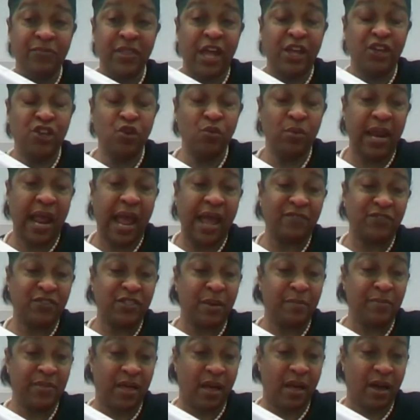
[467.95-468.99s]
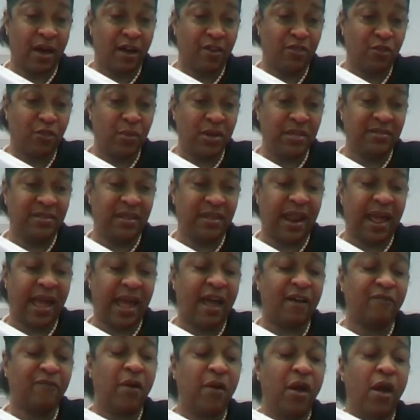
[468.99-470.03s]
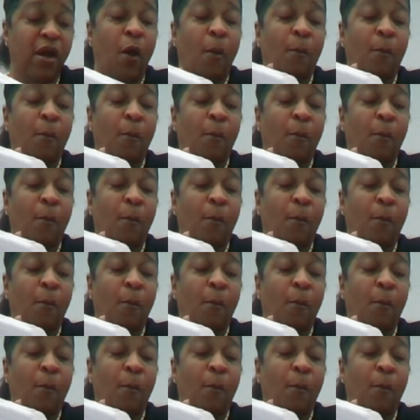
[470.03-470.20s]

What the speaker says: Now, you would have some of the other ones that I have,